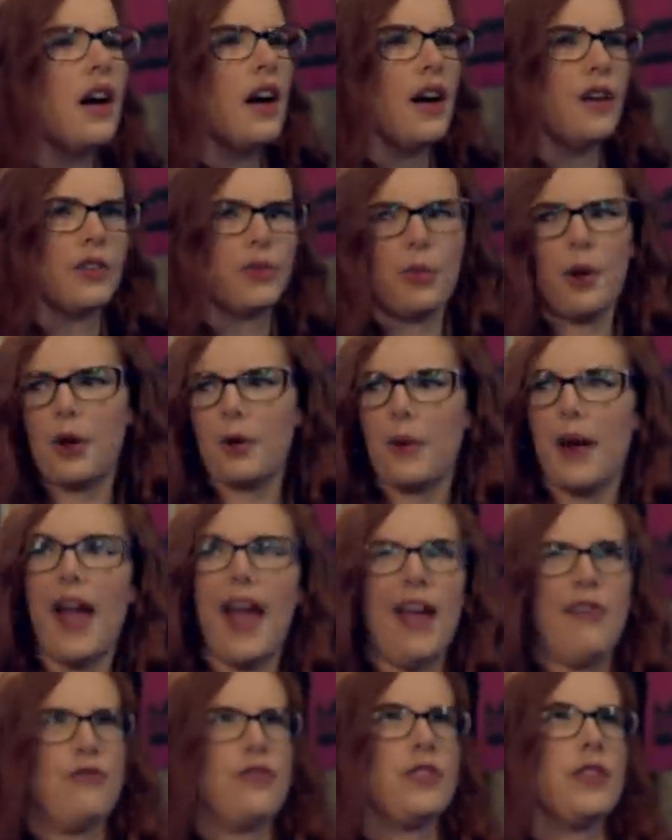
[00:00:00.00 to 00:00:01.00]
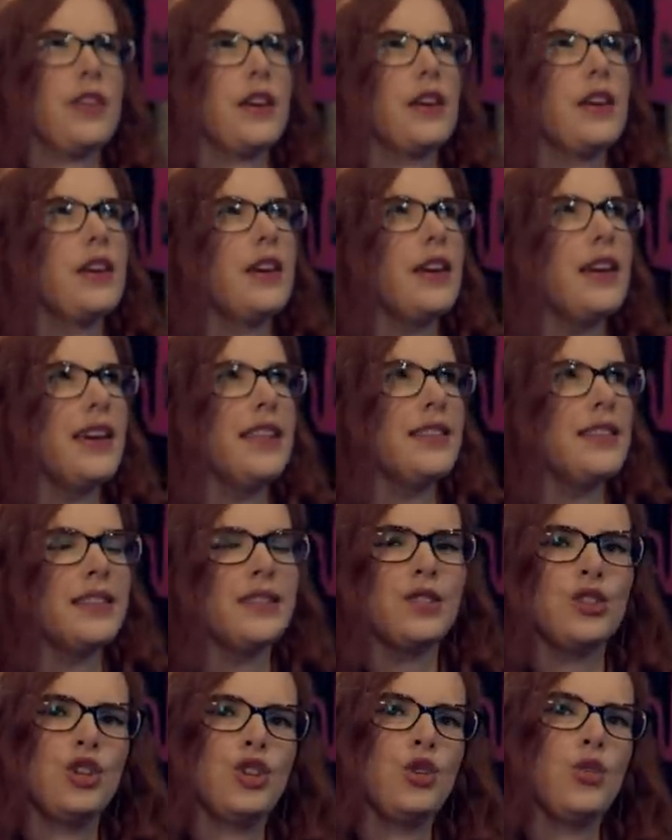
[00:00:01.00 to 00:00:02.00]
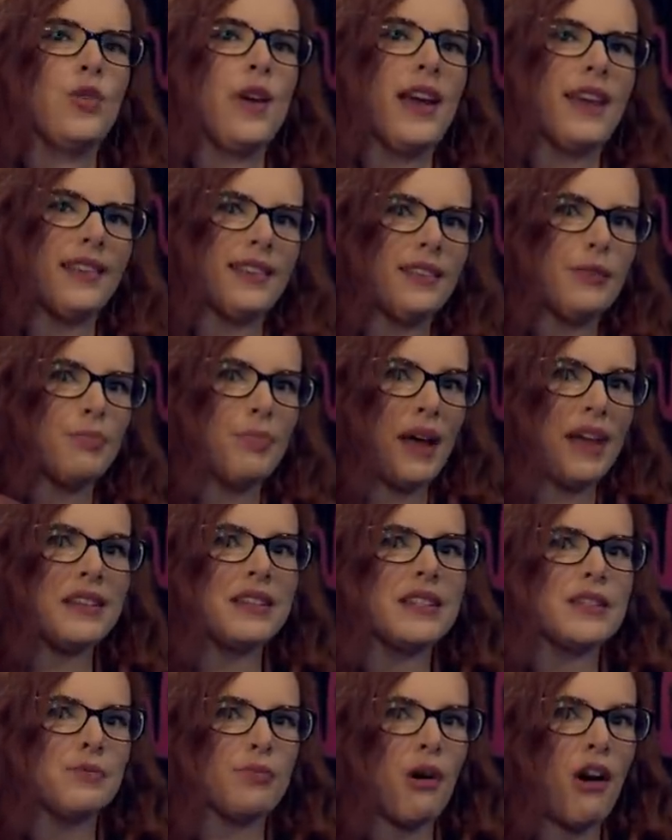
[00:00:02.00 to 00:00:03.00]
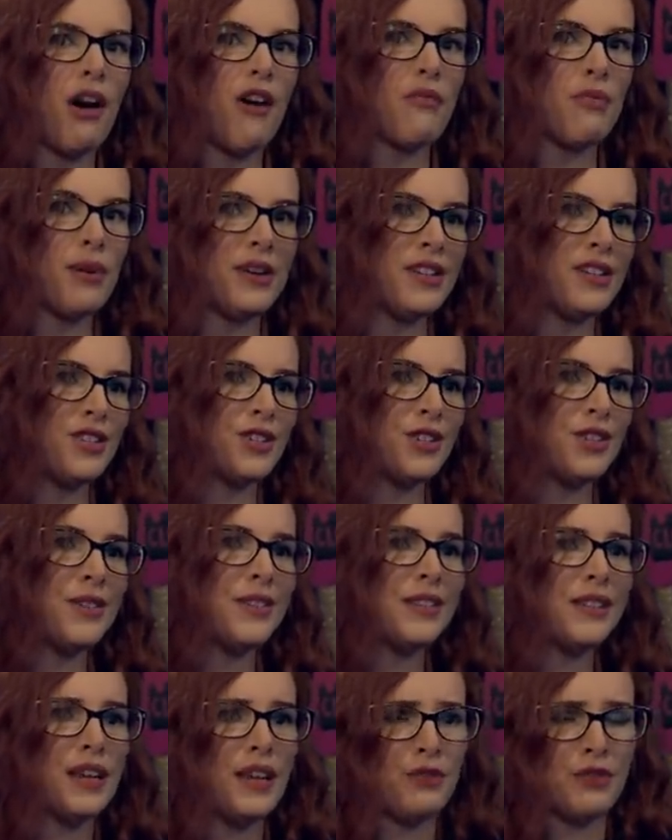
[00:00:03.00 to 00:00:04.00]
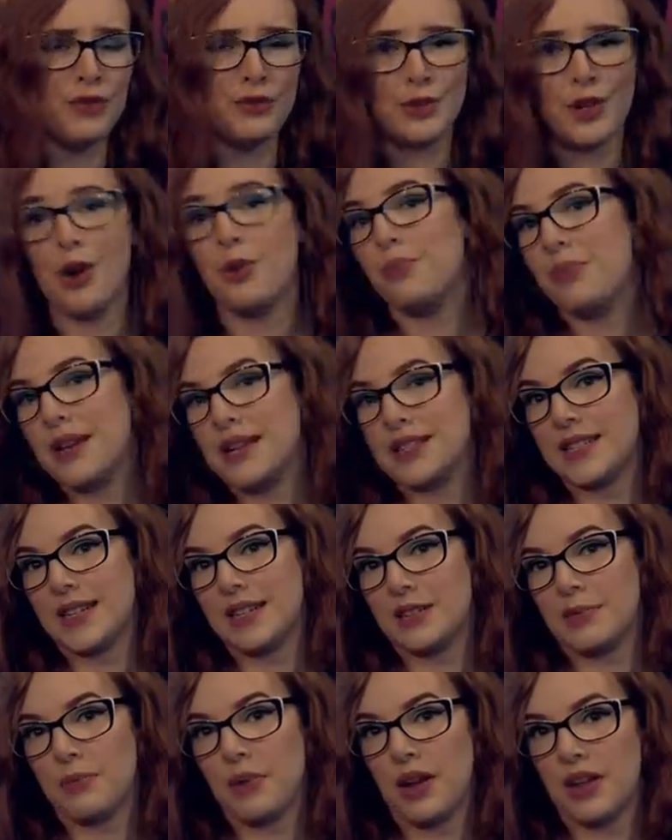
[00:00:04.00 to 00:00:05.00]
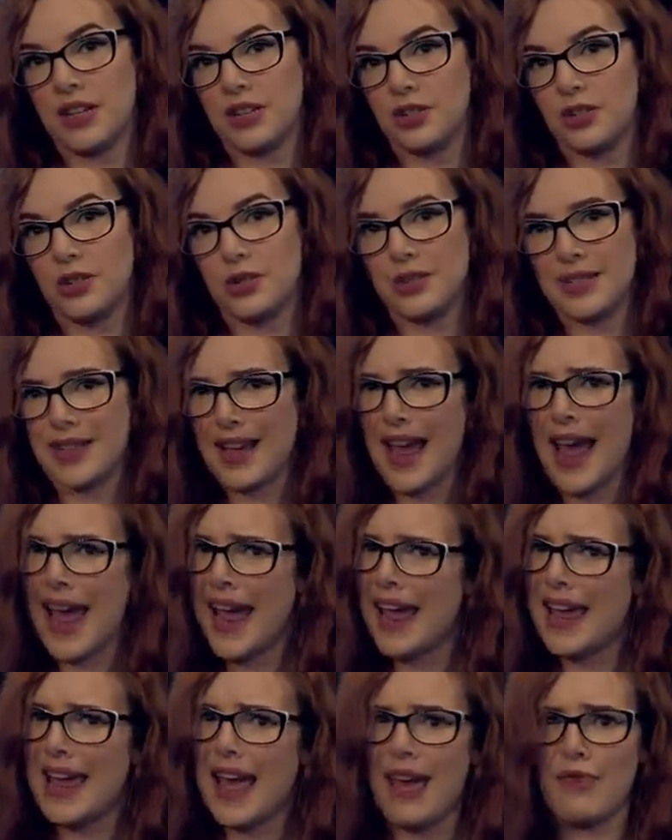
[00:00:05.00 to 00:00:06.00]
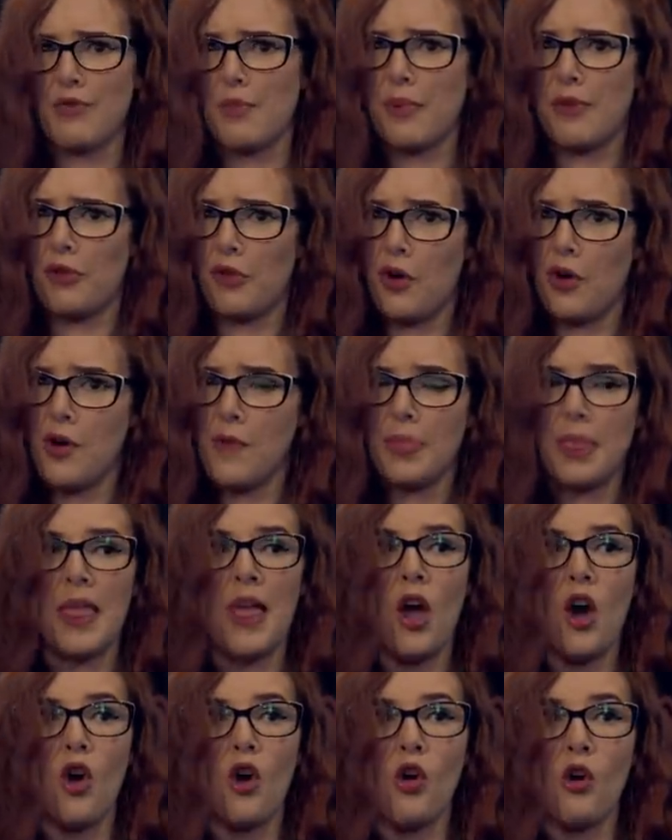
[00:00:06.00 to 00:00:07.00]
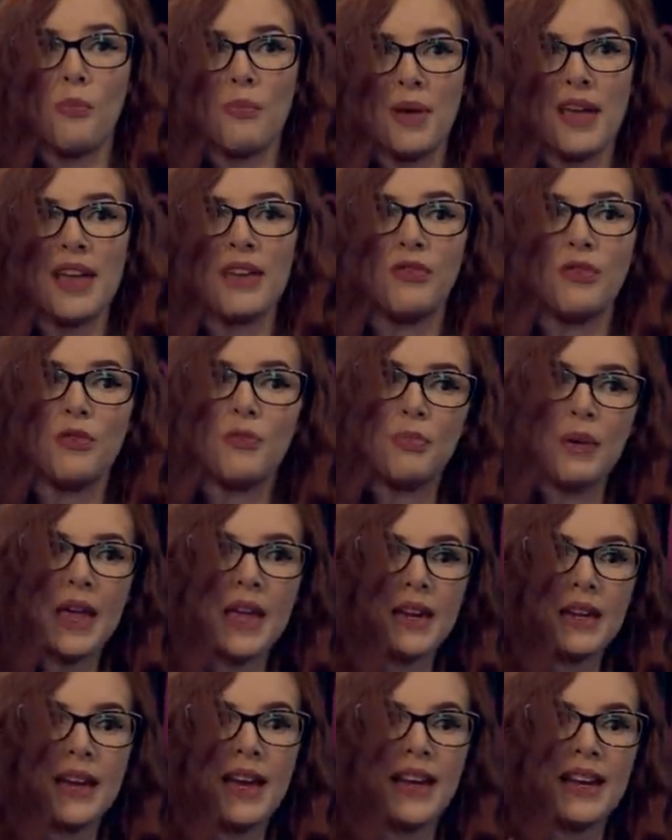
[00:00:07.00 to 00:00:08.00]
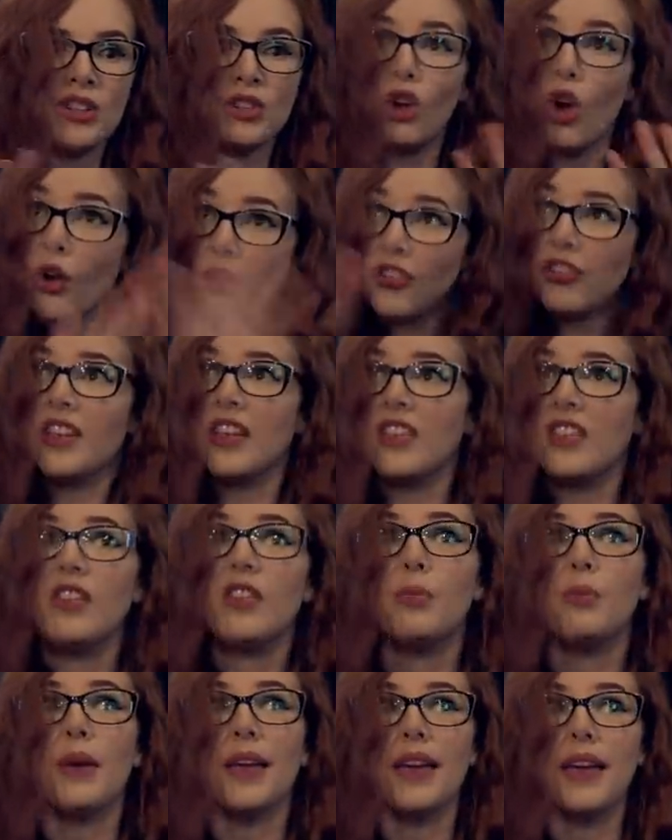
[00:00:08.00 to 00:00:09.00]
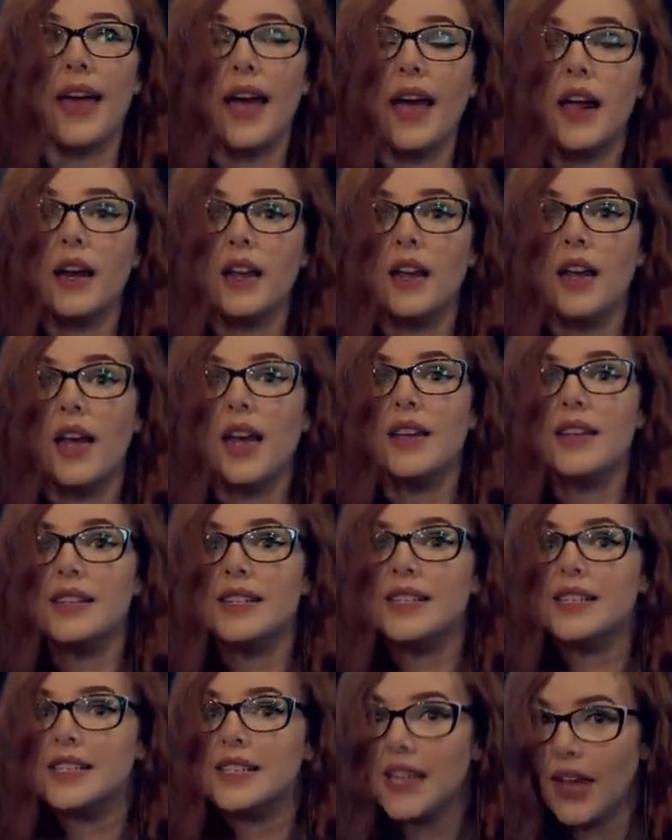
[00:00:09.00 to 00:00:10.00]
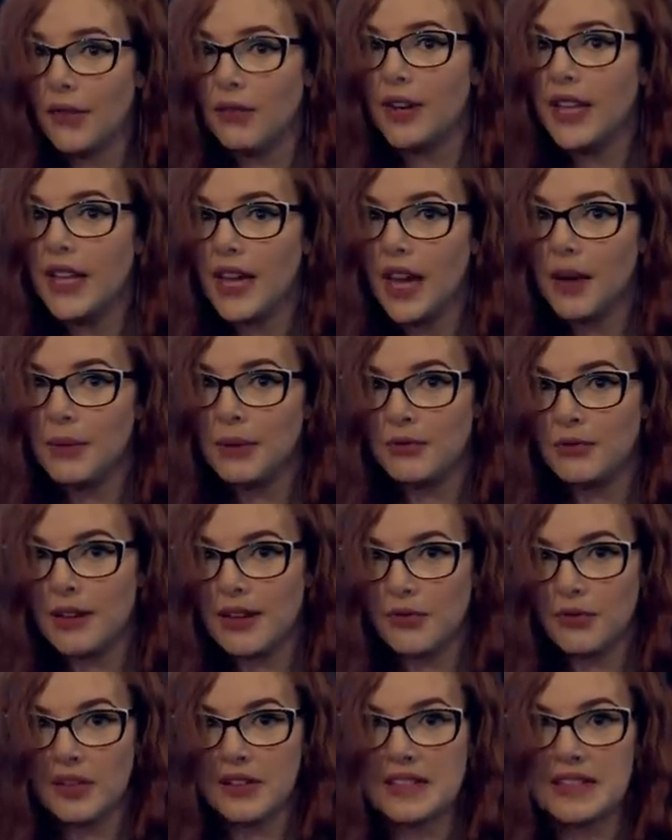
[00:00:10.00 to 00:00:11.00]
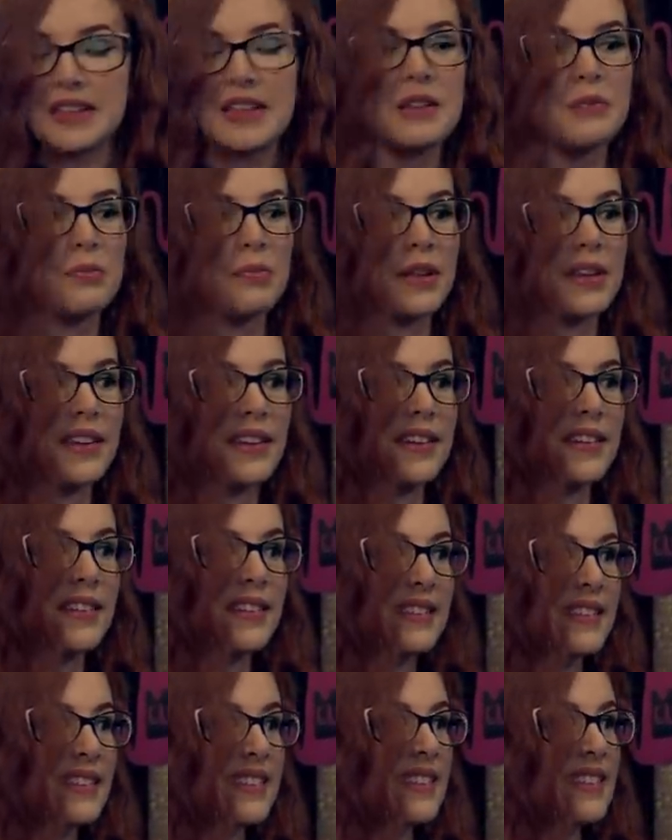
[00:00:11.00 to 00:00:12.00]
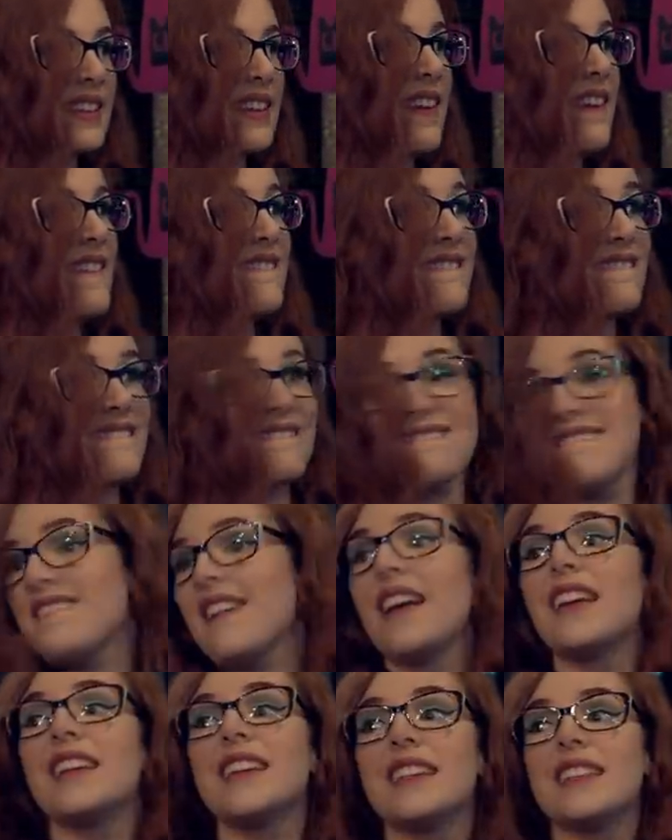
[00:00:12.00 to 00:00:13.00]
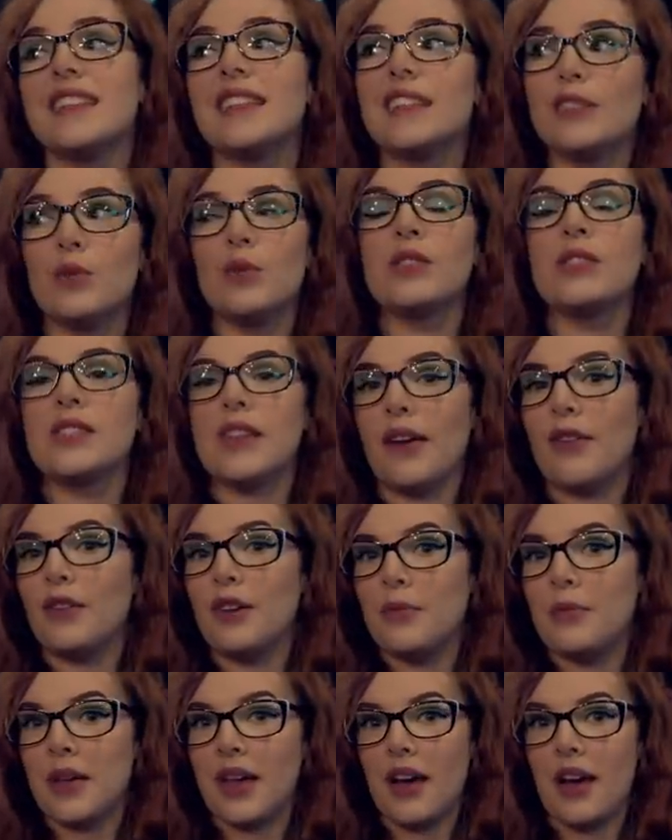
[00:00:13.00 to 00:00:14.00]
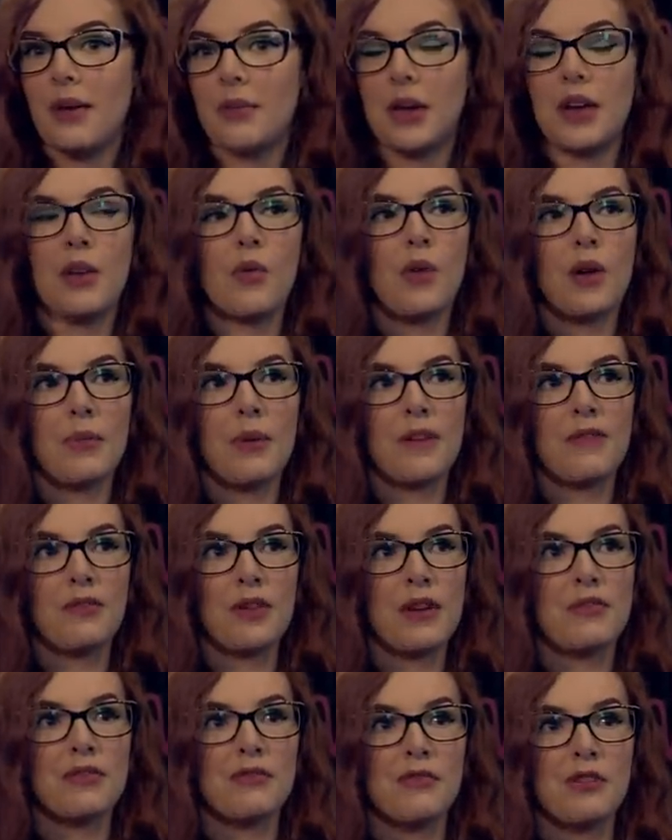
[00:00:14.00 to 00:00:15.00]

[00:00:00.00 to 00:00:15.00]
I spoke about everything in this new expanded part of Punnydukes. If you've not been down to Punnydukes A, ever before, or B, if you've been and not seen this bit yet, definitely come and revisit because this one's definitely becoming one of my favorite